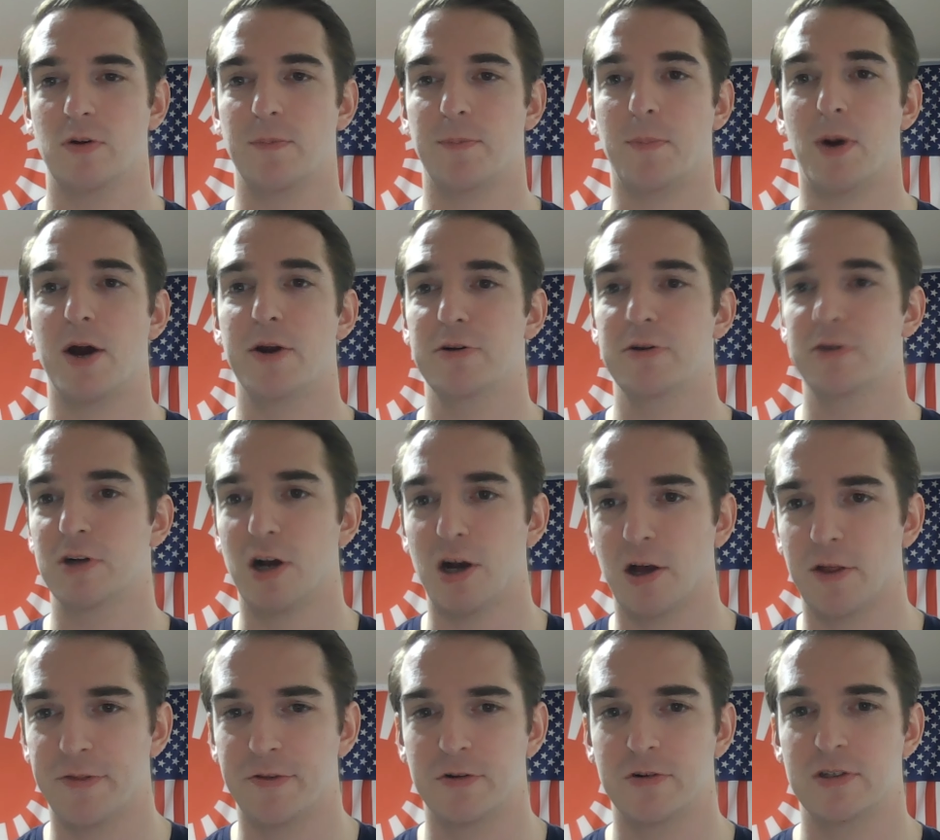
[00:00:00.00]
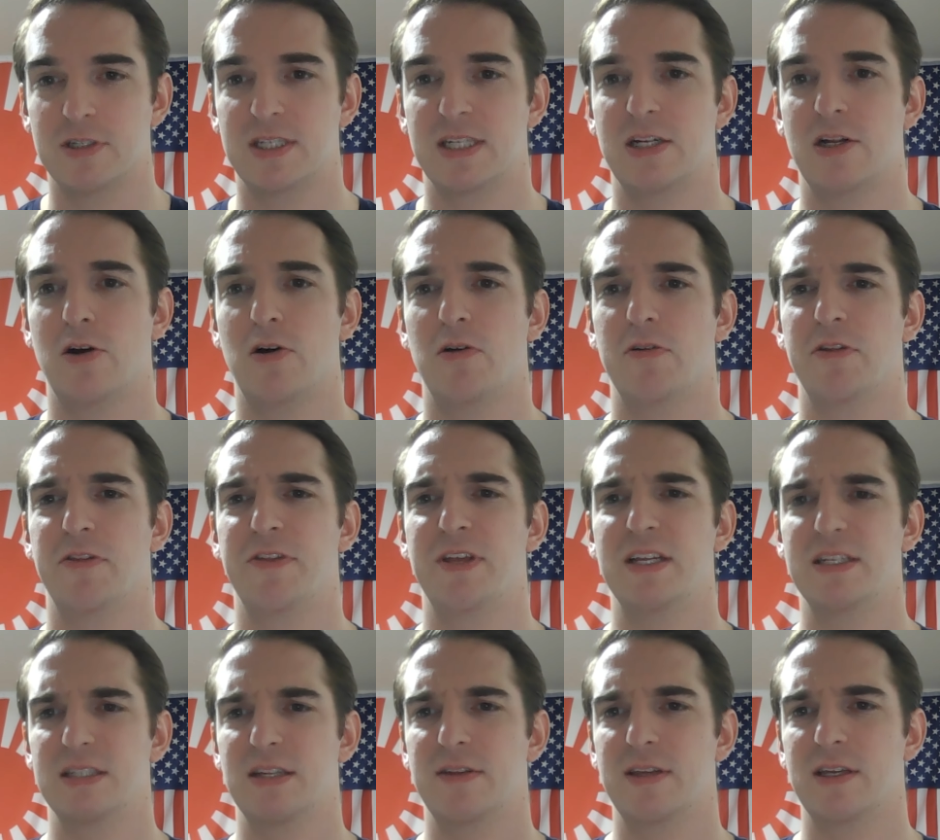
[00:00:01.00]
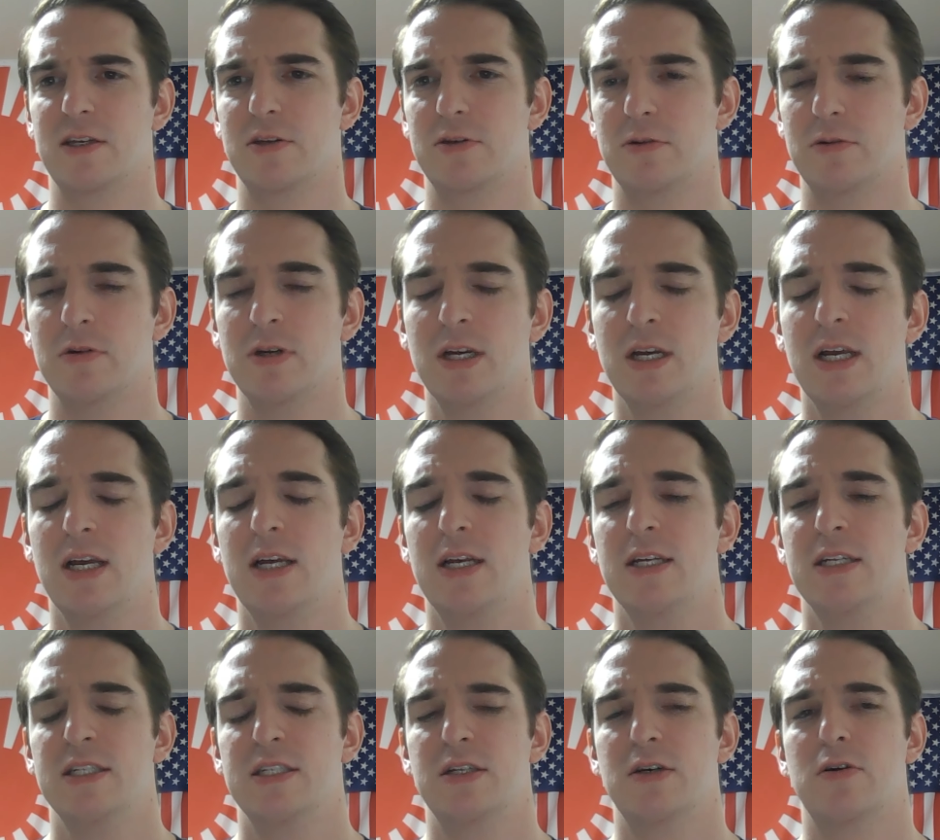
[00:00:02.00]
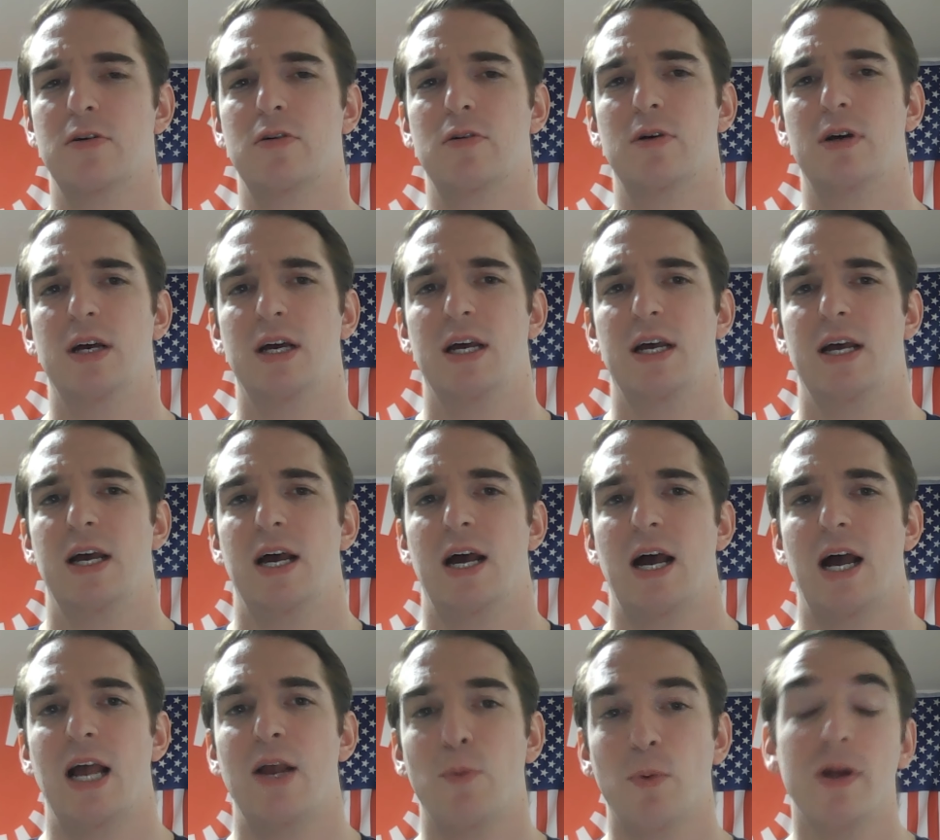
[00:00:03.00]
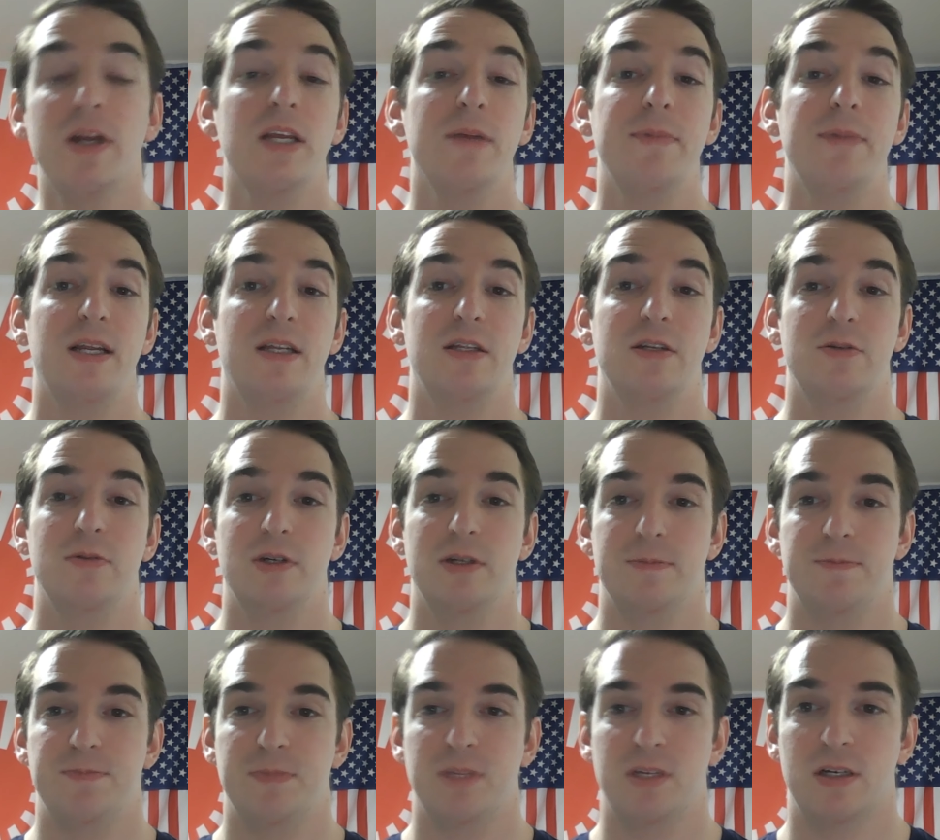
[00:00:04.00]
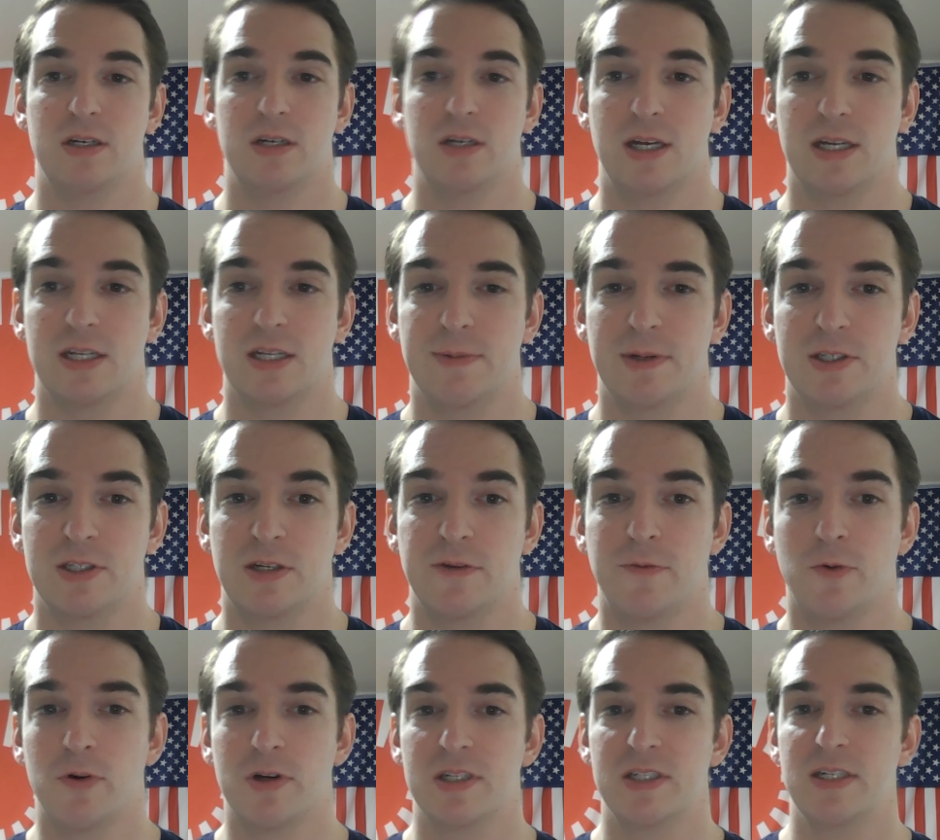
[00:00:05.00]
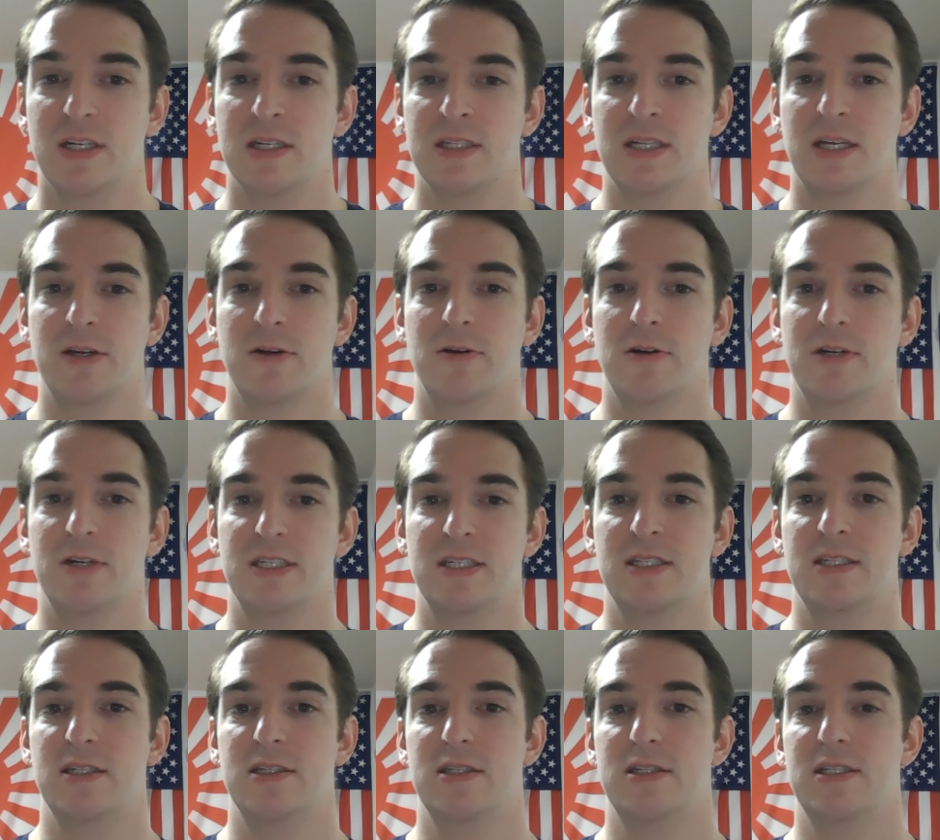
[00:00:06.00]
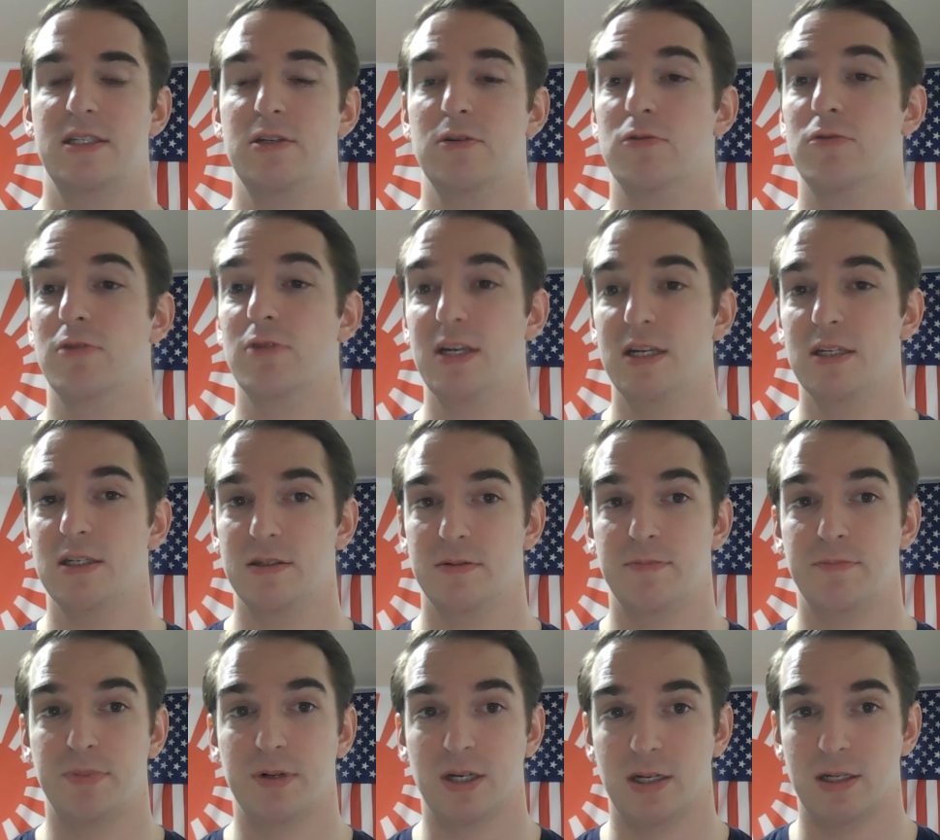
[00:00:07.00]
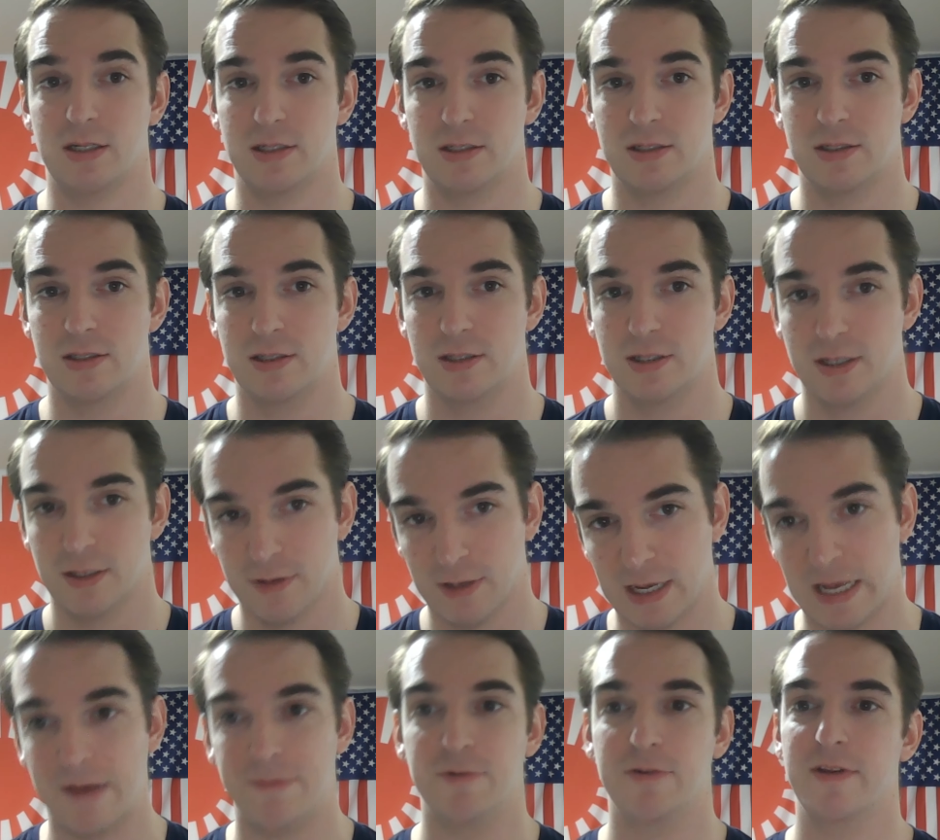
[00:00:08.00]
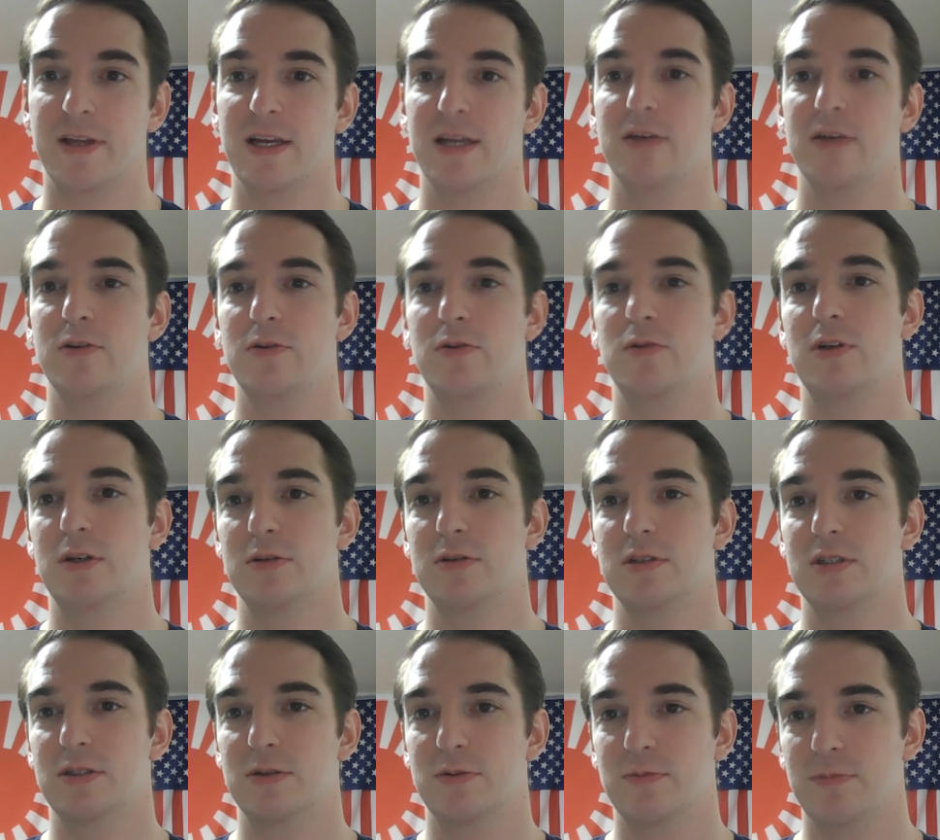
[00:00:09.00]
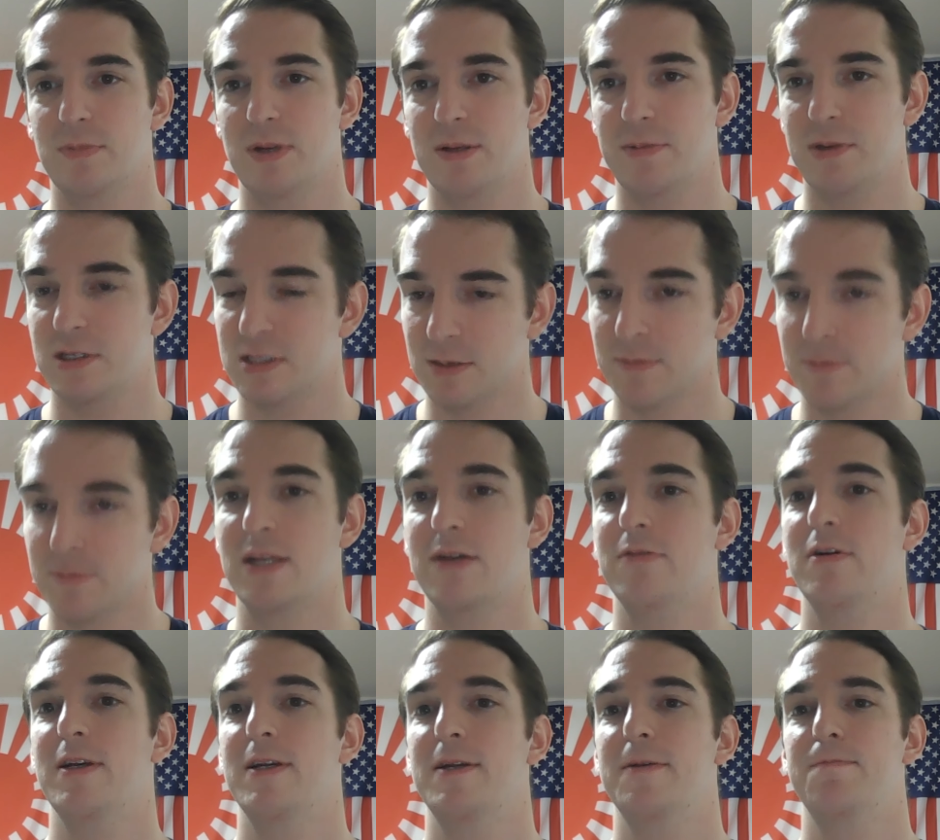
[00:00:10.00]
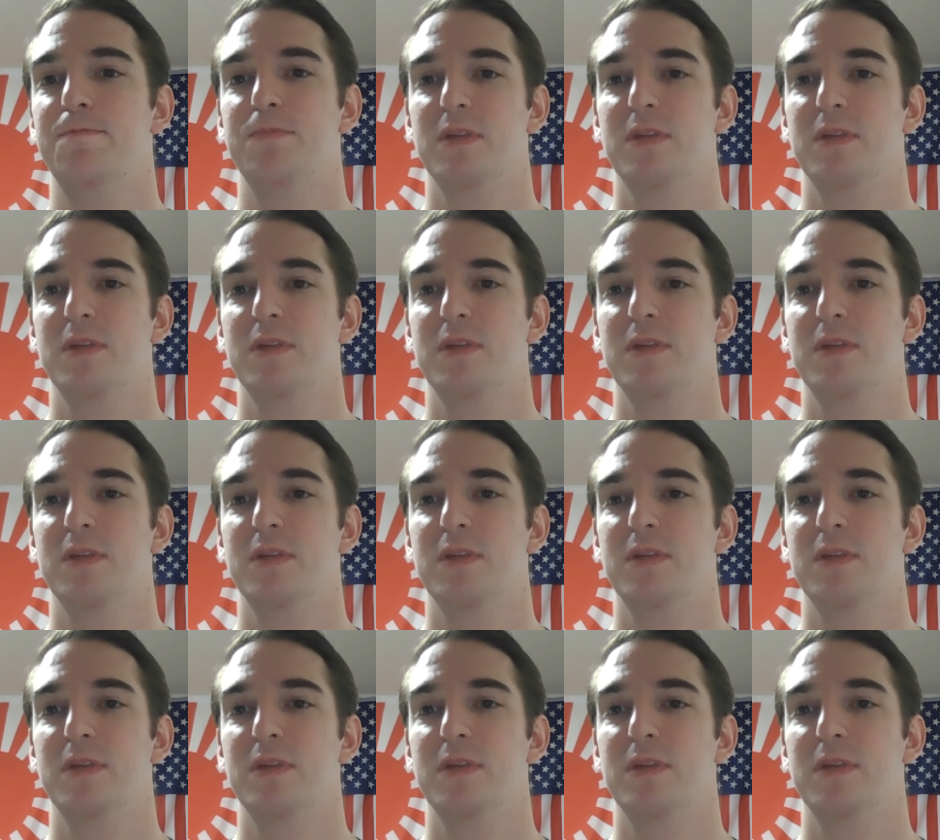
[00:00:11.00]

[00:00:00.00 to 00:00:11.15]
modern authors and all the things that they do. So I want to get back into it, especially 4 to 6. I heard it's still great, but after that, who knows? Maybe someday, right?